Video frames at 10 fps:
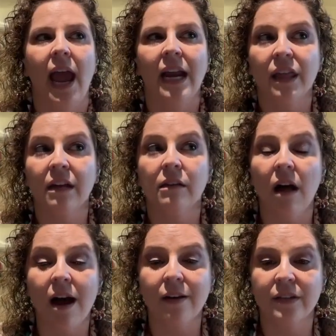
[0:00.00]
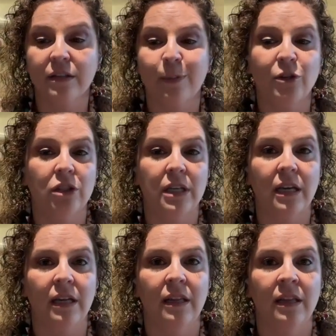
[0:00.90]
And I think a lot of us,
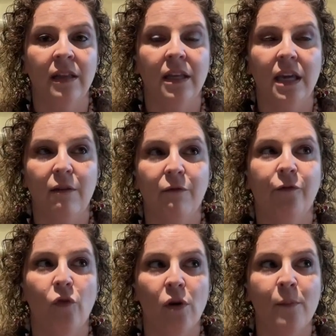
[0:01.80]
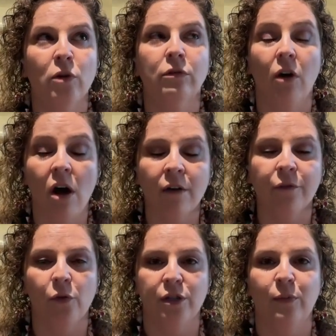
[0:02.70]
especially in the former law
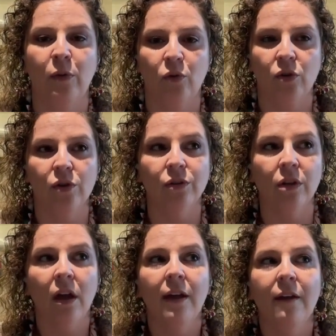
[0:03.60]
enforcement world,